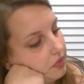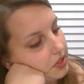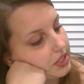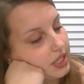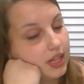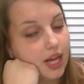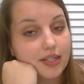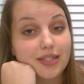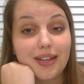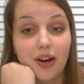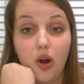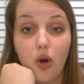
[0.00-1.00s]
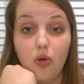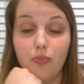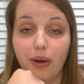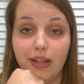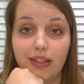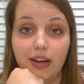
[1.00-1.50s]
see that's their home
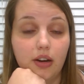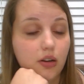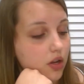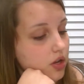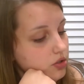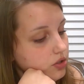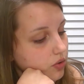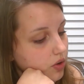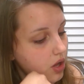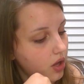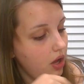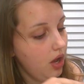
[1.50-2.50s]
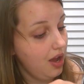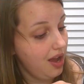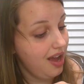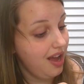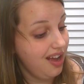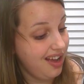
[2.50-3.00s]
right there. So
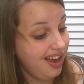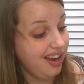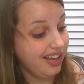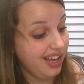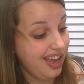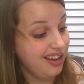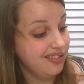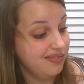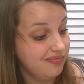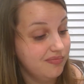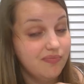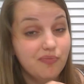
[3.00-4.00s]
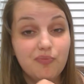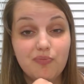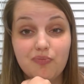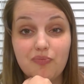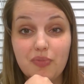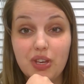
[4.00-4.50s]
again,
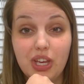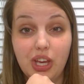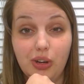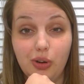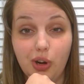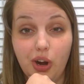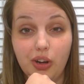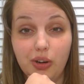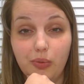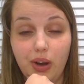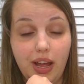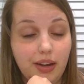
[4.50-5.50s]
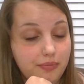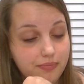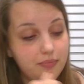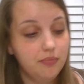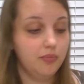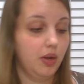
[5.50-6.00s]
kindergarten red.
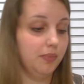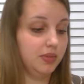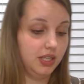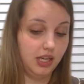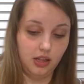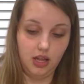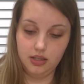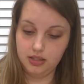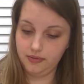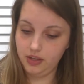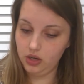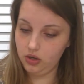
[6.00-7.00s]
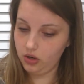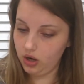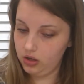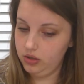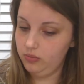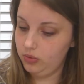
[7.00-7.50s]
I'm seeing lots of
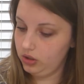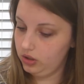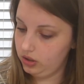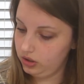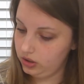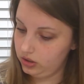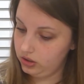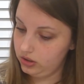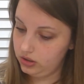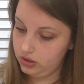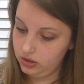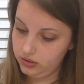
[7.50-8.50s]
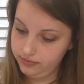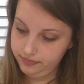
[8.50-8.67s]
kindergarten words.